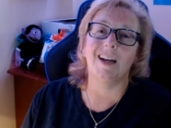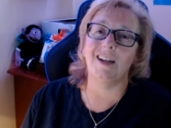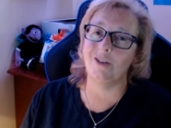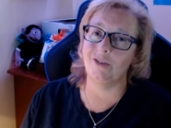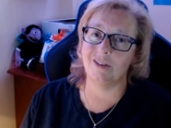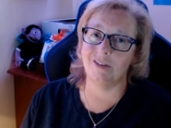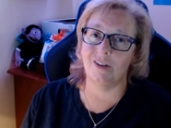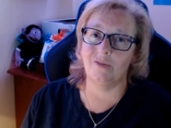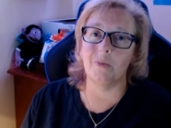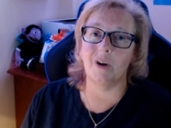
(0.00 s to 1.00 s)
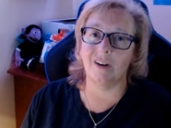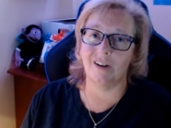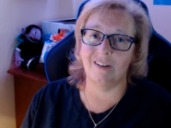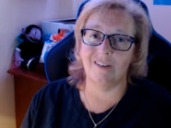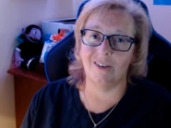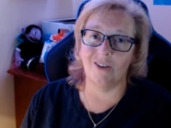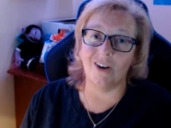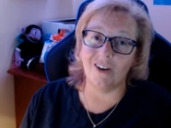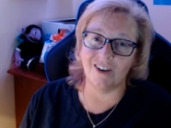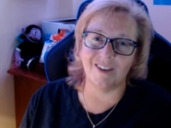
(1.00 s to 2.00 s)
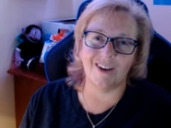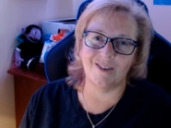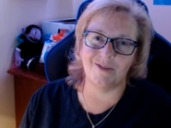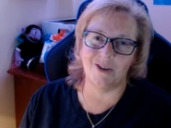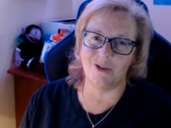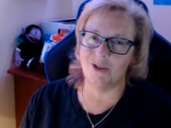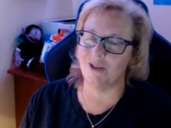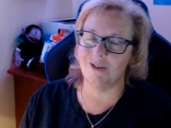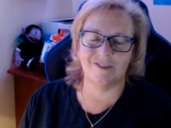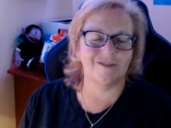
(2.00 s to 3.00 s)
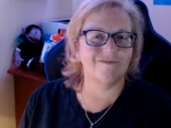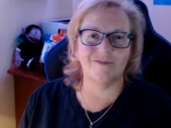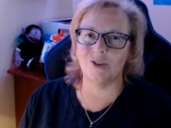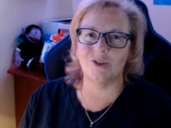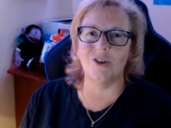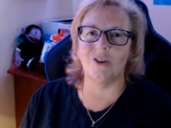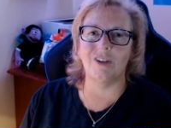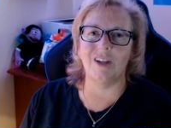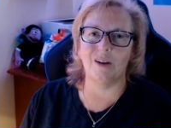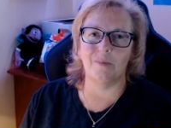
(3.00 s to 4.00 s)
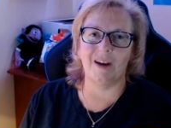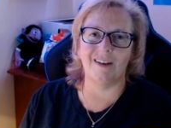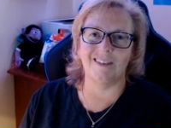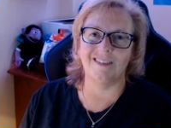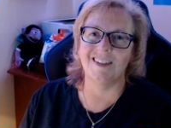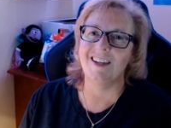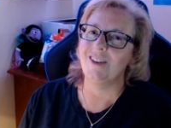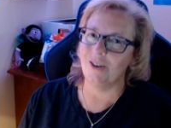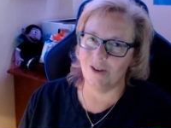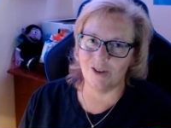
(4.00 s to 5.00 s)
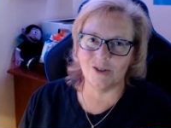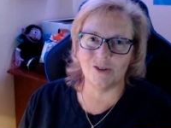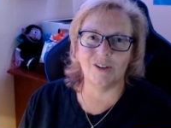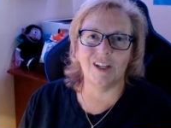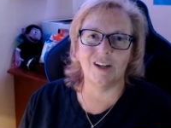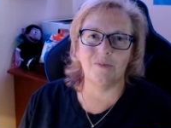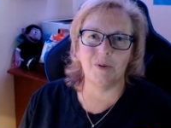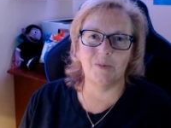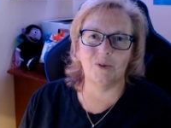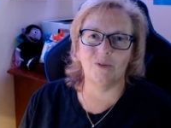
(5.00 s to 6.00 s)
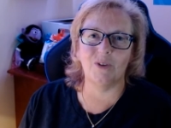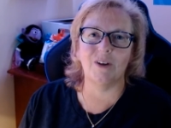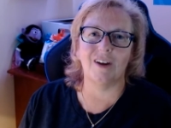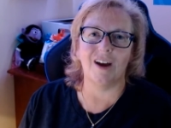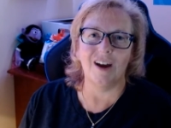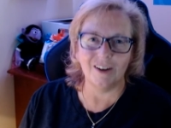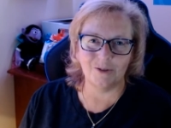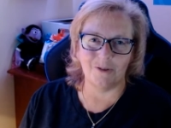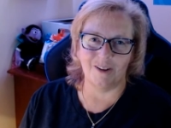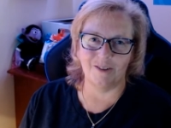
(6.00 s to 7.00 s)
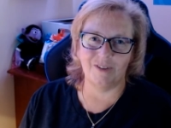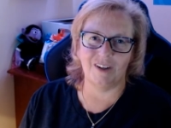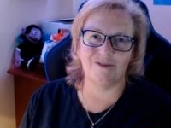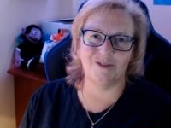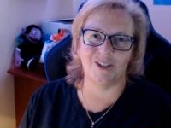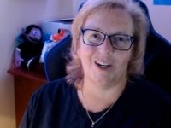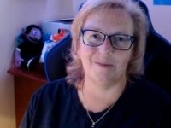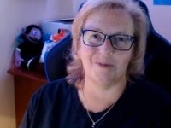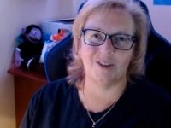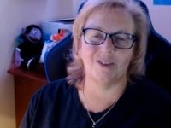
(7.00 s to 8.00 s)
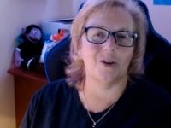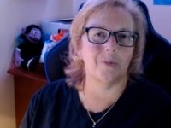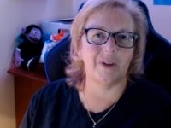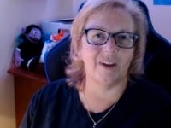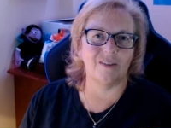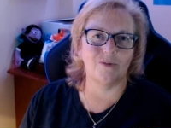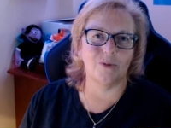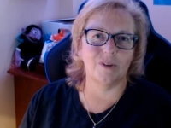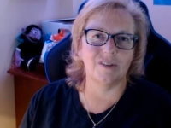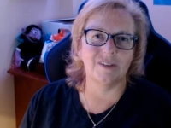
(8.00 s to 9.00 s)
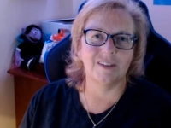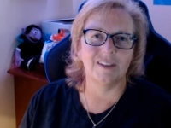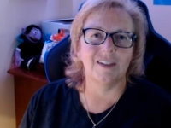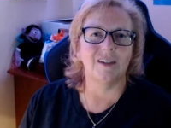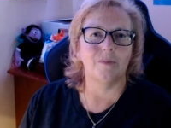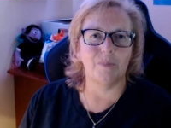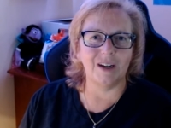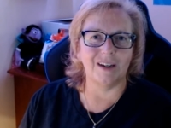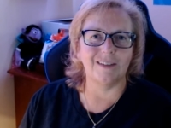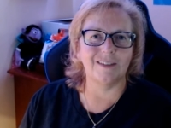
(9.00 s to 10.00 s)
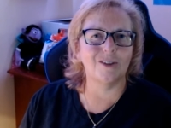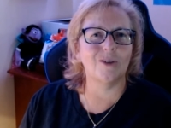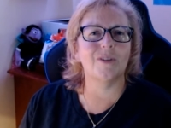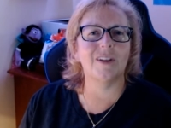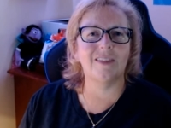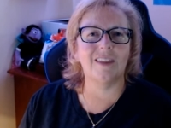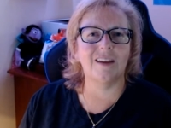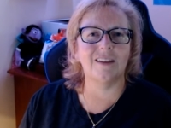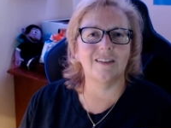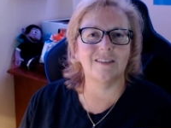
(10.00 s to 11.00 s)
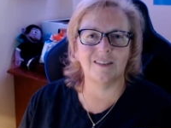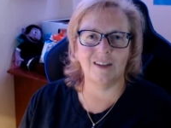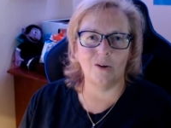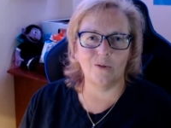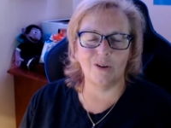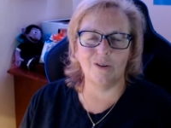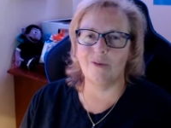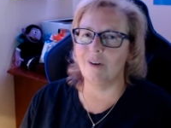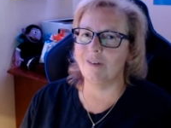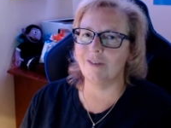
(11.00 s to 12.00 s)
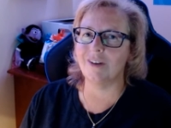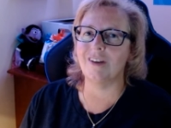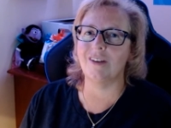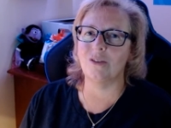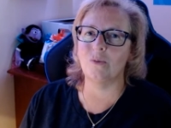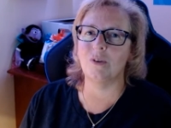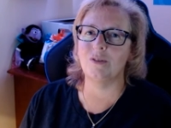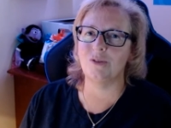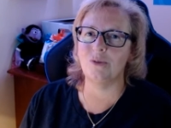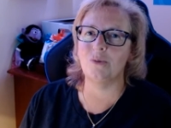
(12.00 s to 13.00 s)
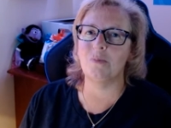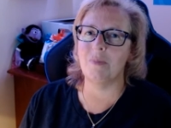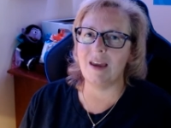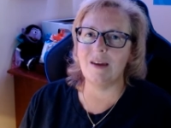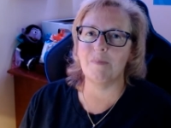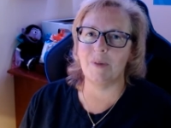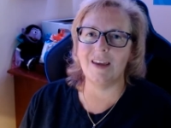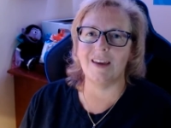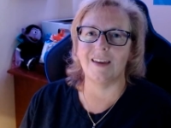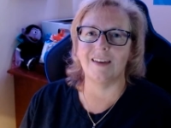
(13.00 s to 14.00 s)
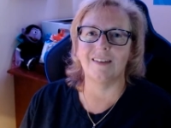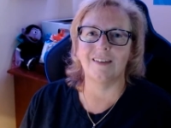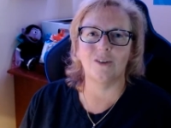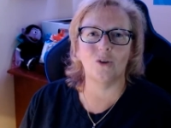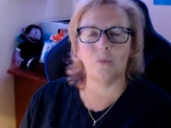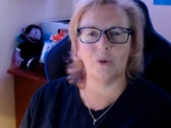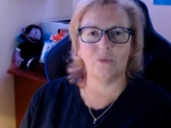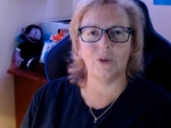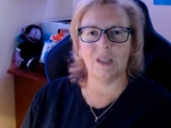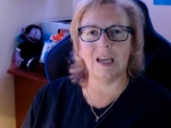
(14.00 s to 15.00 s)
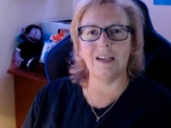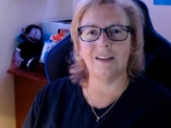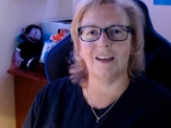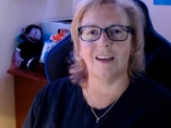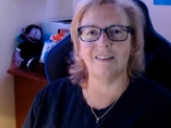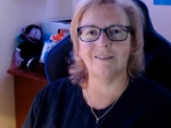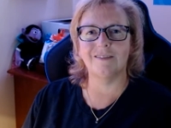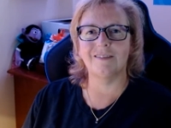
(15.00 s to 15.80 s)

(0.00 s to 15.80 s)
I know it's a tough market and there are a lot of no shows. There's no doubt about it. There are also a lot of people who are very unqualified for jobs that they're applying for. But don't let that sour you on looking at the ones who may be your perfect candidate.